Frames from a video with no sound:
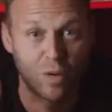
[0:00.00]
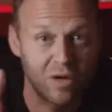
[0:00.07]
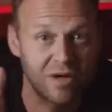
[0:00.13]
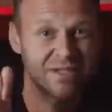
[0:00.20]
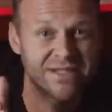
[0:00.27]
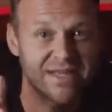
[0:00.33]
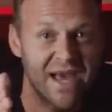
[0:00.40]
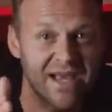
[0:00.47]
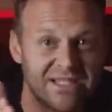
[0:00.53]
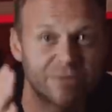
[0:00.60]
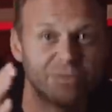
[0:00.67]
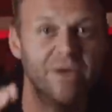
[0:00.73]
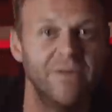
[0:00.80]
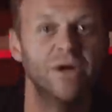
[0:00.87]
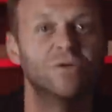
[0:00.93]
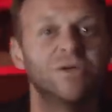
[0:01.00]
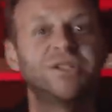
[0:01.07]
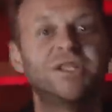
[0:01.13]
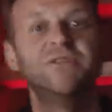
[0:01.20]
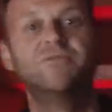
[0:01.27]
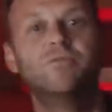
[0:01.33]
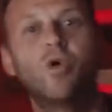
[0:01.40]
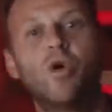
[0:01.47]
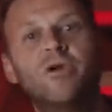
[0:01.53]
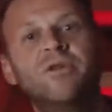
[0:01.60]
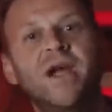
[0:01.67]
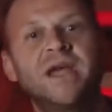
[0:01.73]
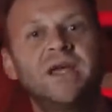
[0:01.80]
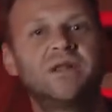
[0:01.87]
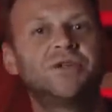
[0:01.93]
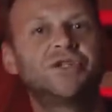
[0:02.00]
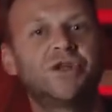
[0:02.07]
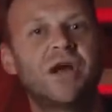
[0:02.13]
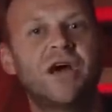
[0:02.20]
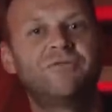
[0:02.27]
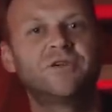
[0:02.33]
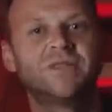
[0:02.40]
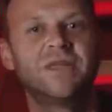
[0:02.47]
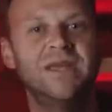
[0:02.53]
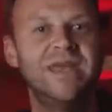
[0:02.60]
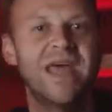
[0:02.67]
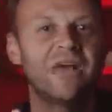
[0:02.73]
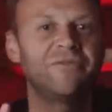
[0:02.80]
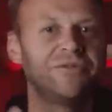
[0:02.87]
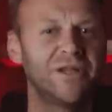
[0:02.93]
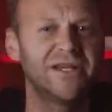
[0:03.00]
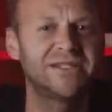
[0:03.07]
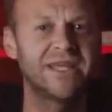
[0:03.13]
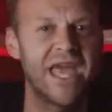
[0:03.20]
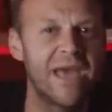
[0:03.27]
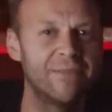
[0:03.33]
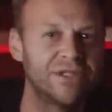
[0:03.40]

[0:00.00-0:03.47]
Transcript: Porn sites receive more regular traffic than Netflix,